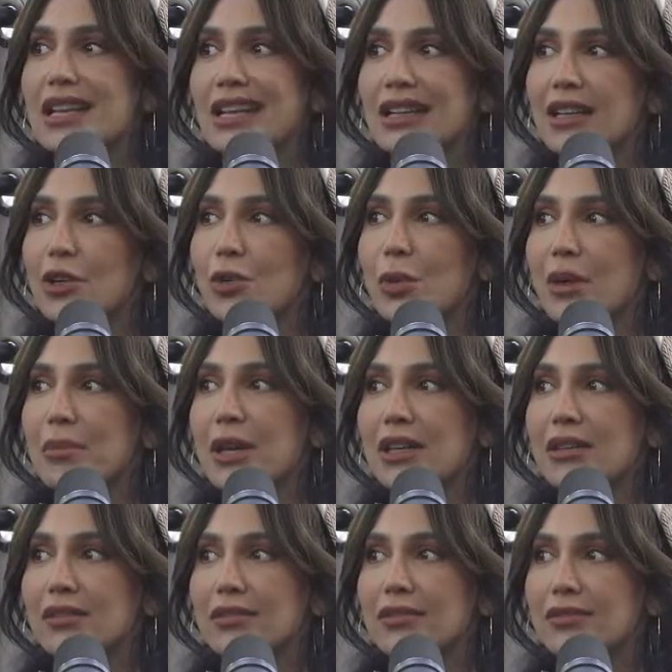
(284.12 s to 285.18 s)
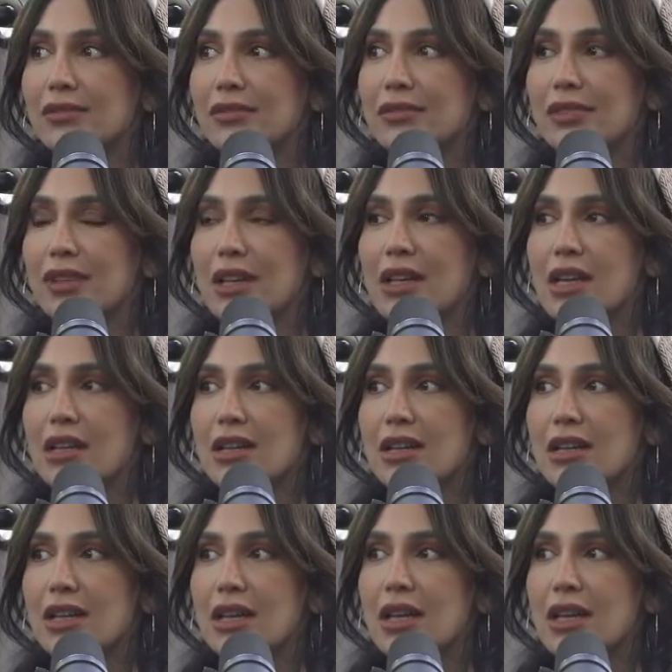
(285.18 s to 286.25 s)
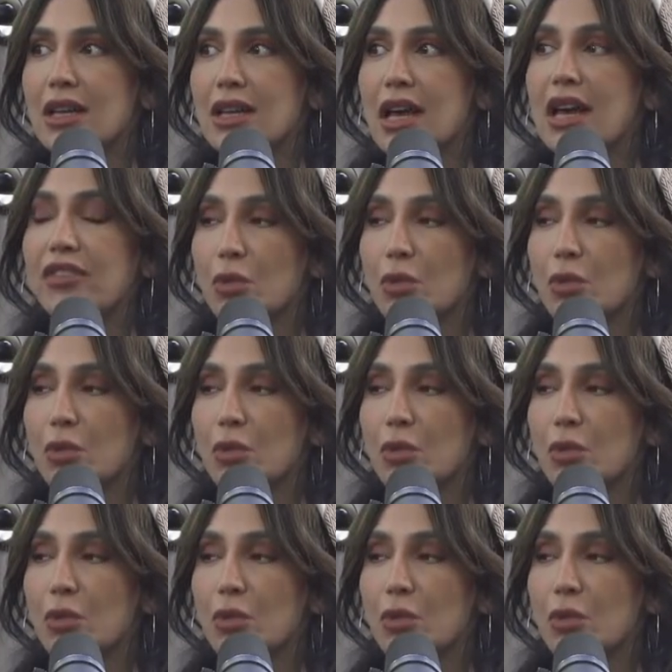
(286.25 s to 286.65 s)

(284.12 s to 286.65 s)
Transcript: It's like Little Women. What was that like? What was that like?